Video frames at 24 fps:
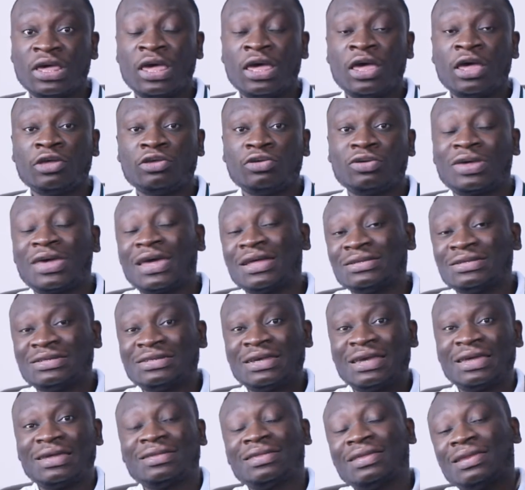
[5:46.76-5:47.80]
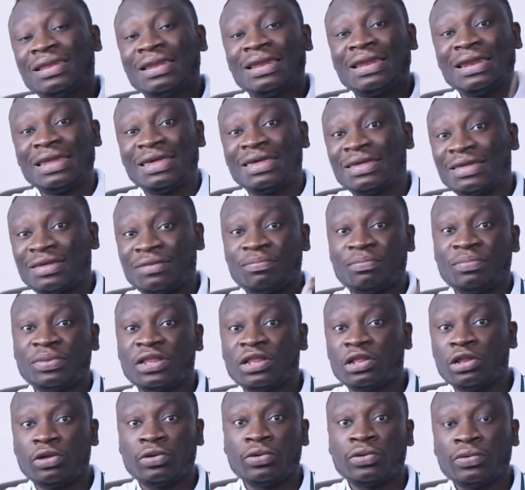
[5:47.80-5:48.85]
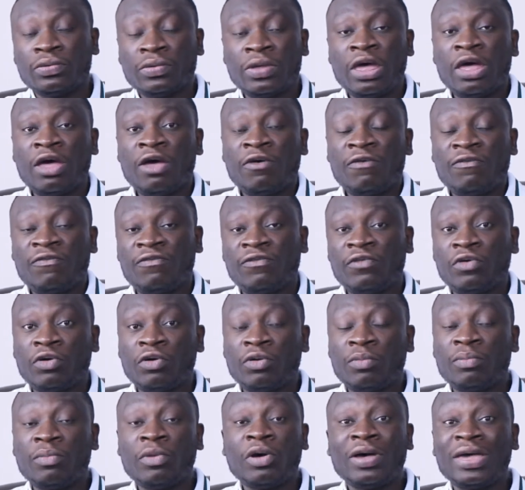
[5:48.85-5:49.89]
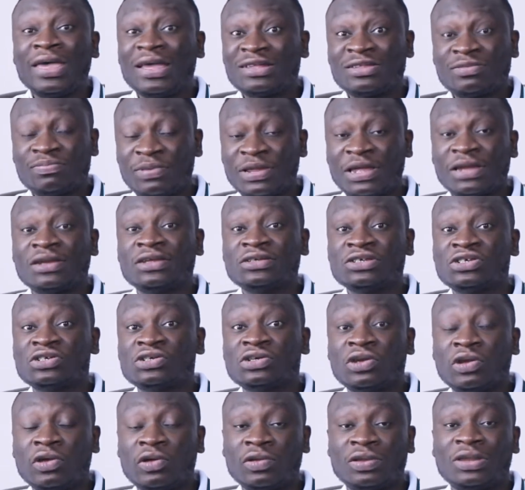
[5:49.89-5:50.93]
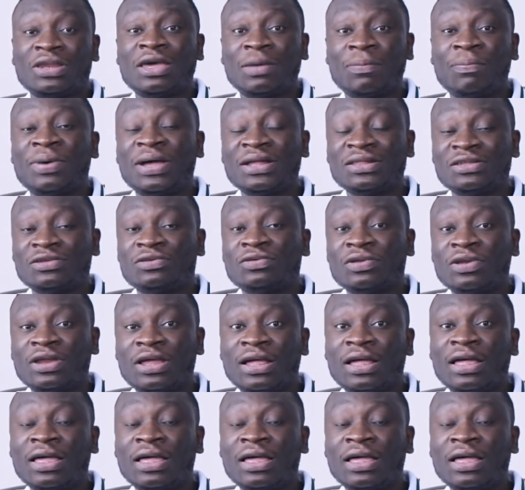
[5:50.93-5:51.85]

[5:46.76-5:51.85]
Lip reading: you can check the link below for more explanation on that particular